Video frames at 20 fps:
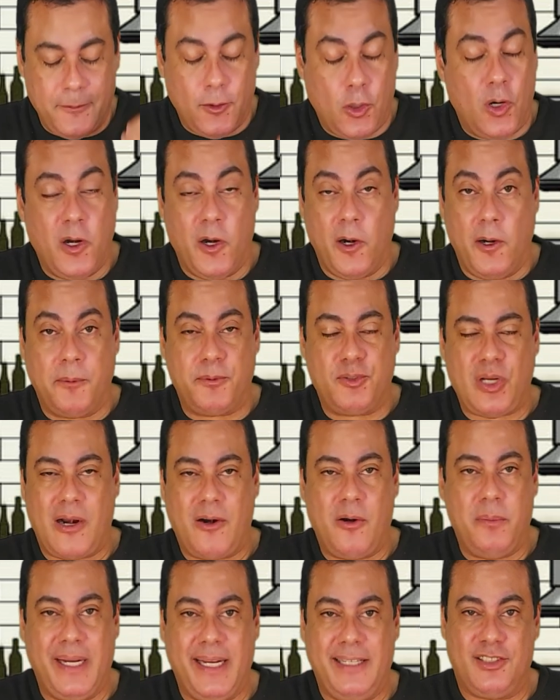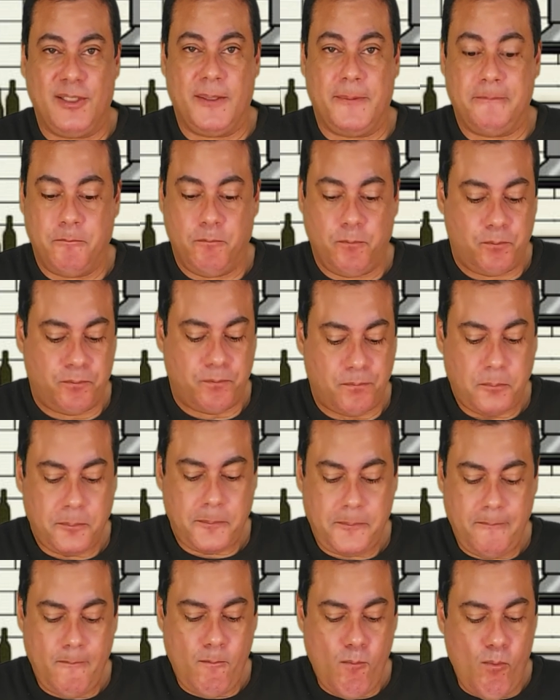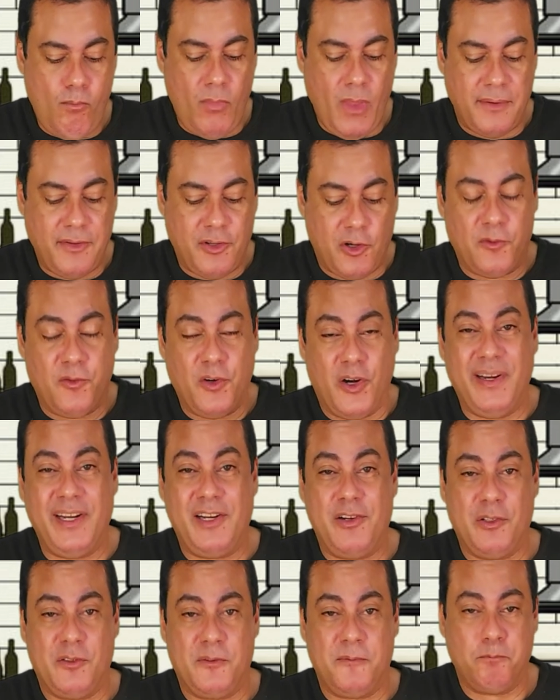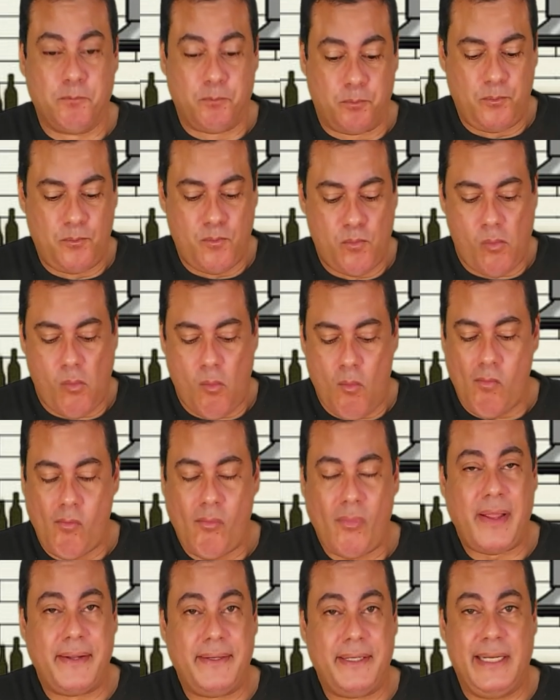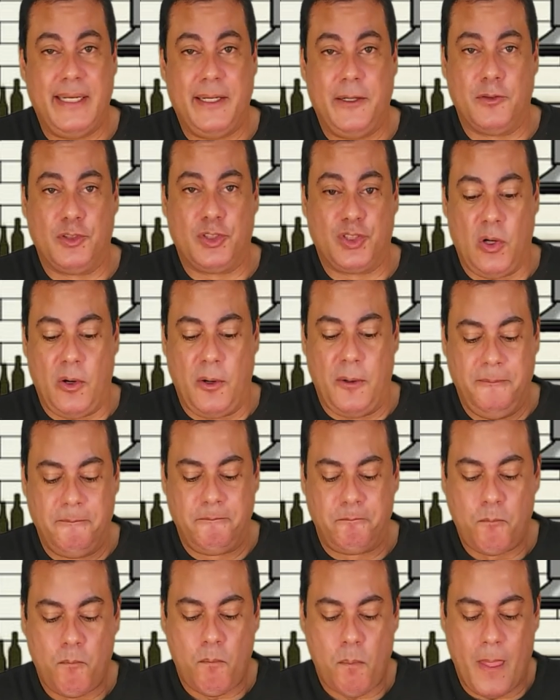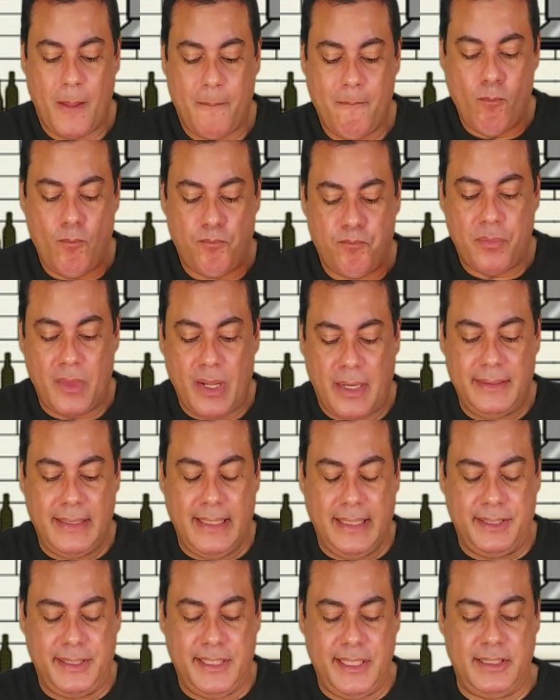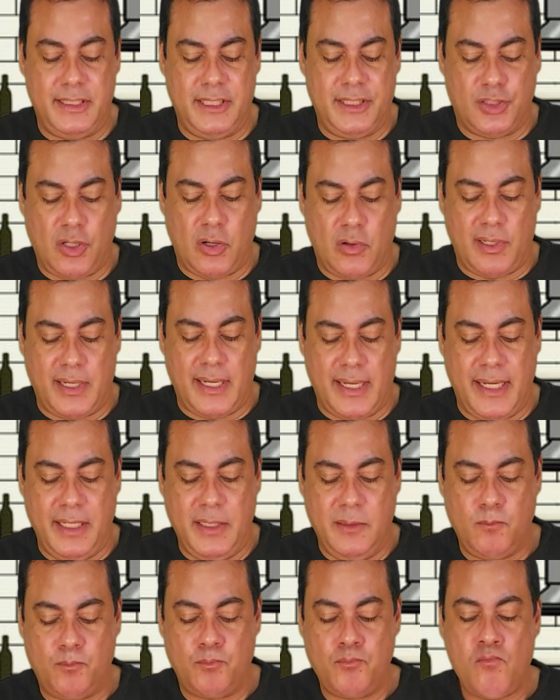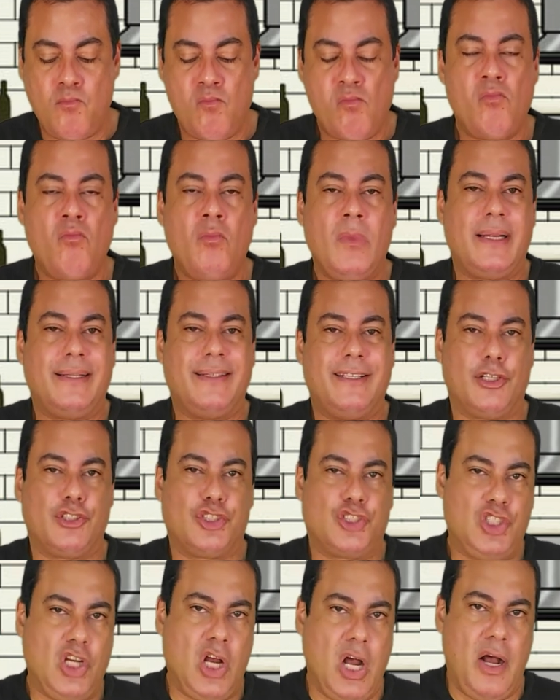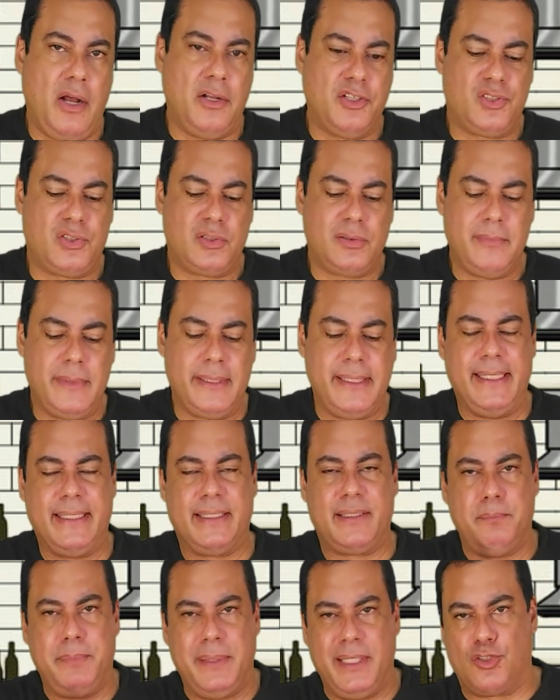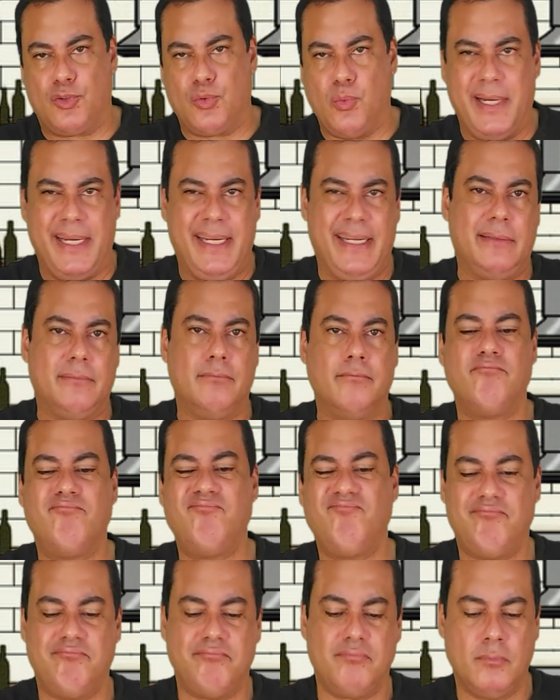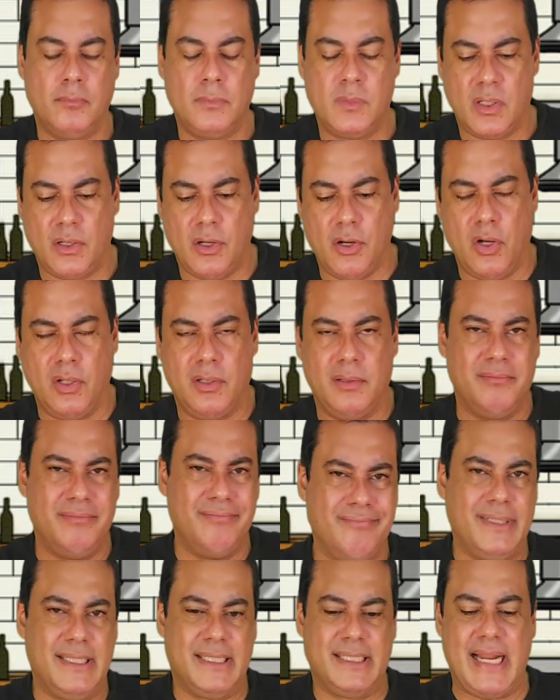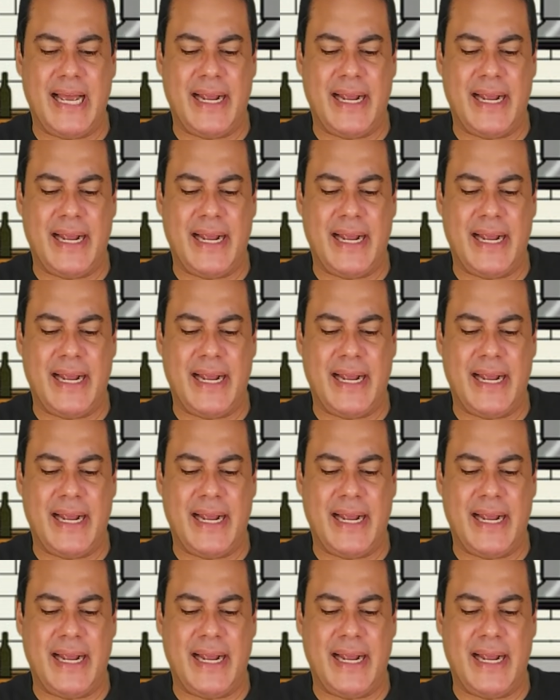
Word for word: the herbs are amazing. They're very good. And also, the cheese is okay. The sauce is between good. It's